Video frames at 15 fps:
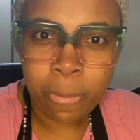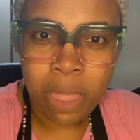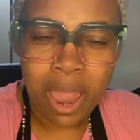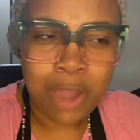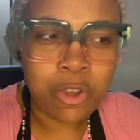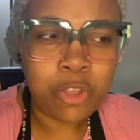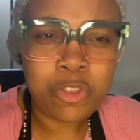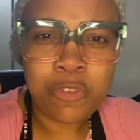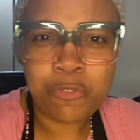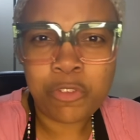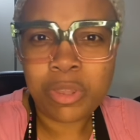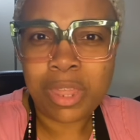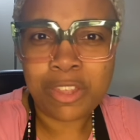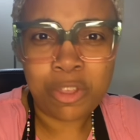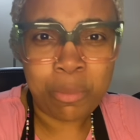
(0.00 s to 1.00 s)
I know you feel
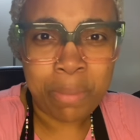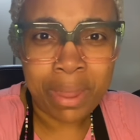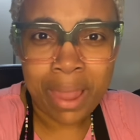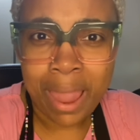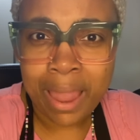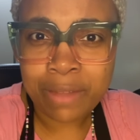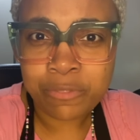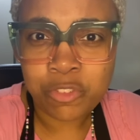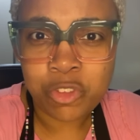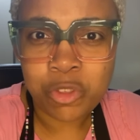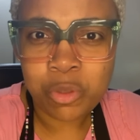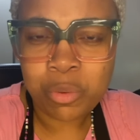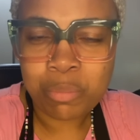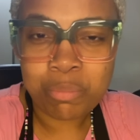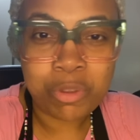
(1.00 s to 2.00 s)
like you may have
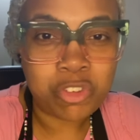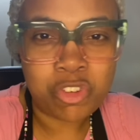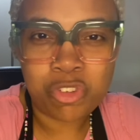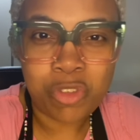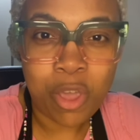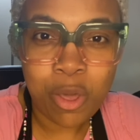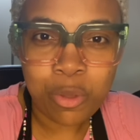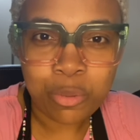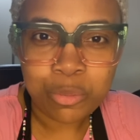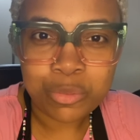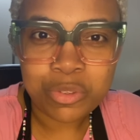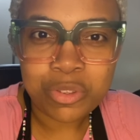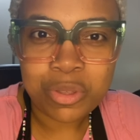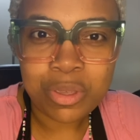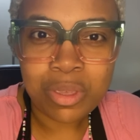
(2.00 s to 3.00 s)
to, but you
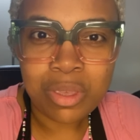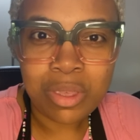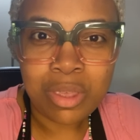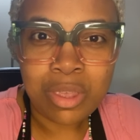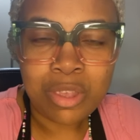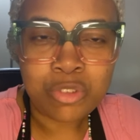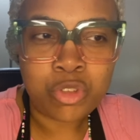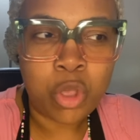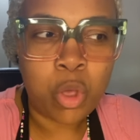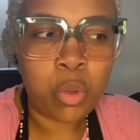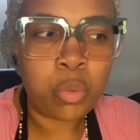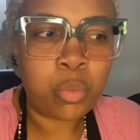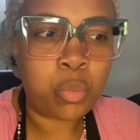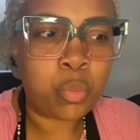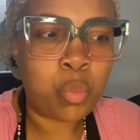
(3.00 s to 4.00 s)
don't.
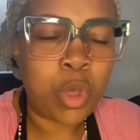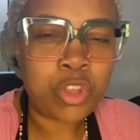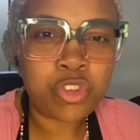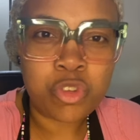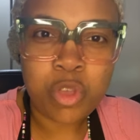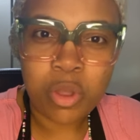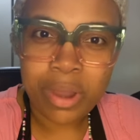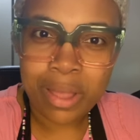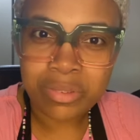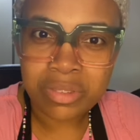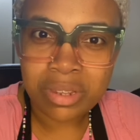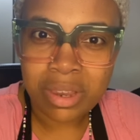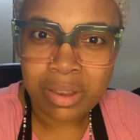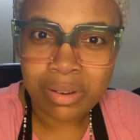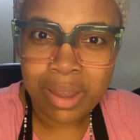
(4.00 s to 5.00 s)
So once you go down to
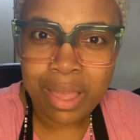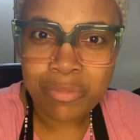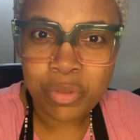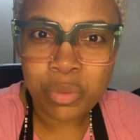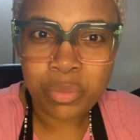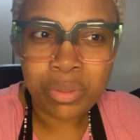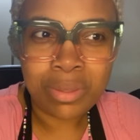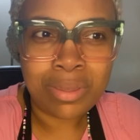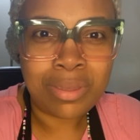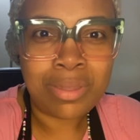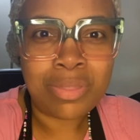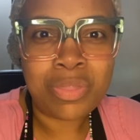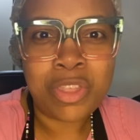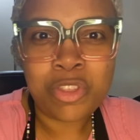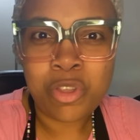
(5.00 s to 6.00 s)
their level,
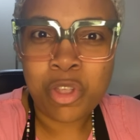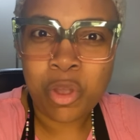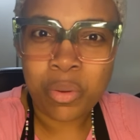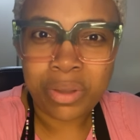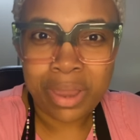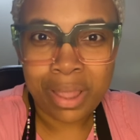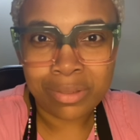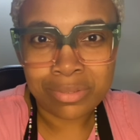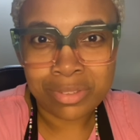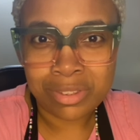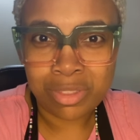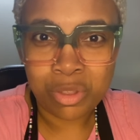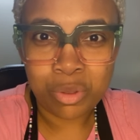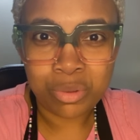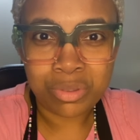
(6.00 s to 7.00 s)
then you're going down to
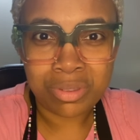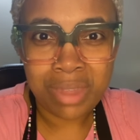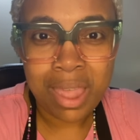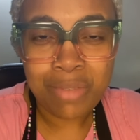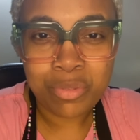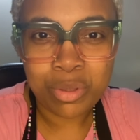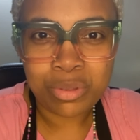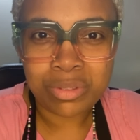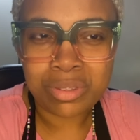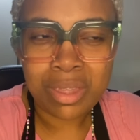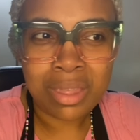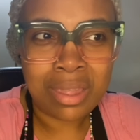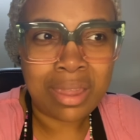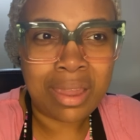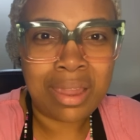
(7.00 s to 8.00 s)
those devils,
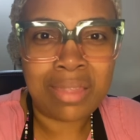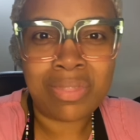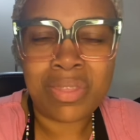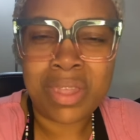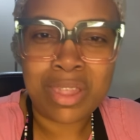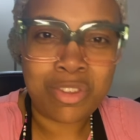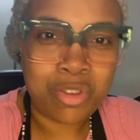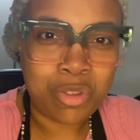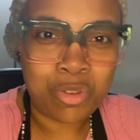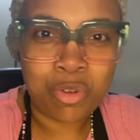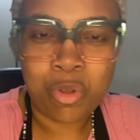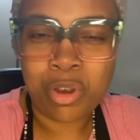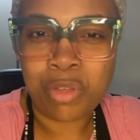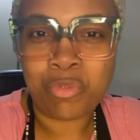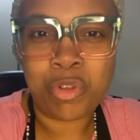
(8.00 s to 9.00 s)
and then you're
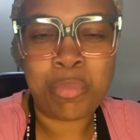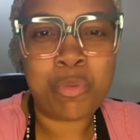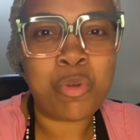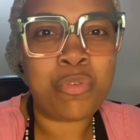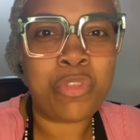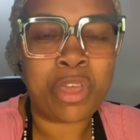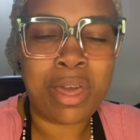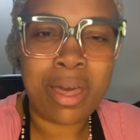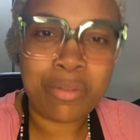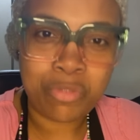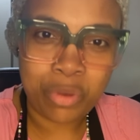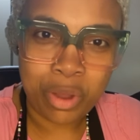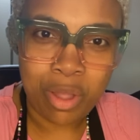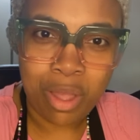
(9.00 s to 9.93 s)
going to remove the covering